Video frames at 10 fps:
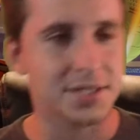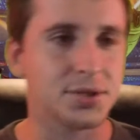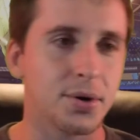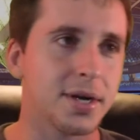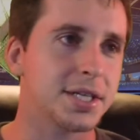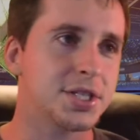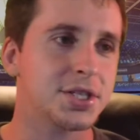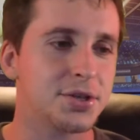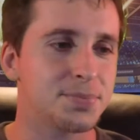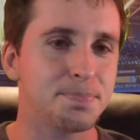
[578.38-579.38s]
scored. It just
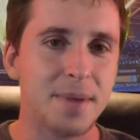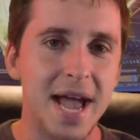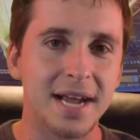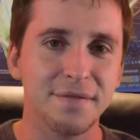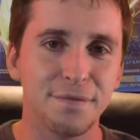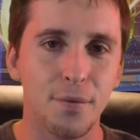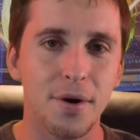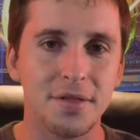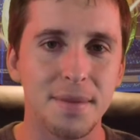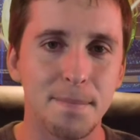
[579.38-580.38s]
goes back and
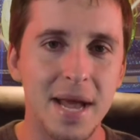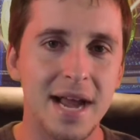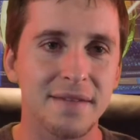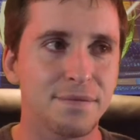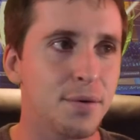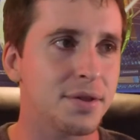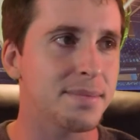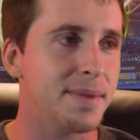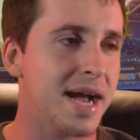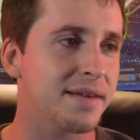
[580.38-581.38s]
forth and back and forth
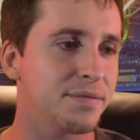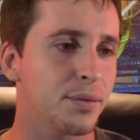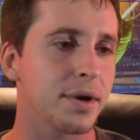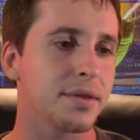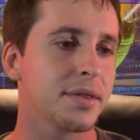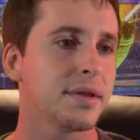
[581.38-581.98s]
and back and forth.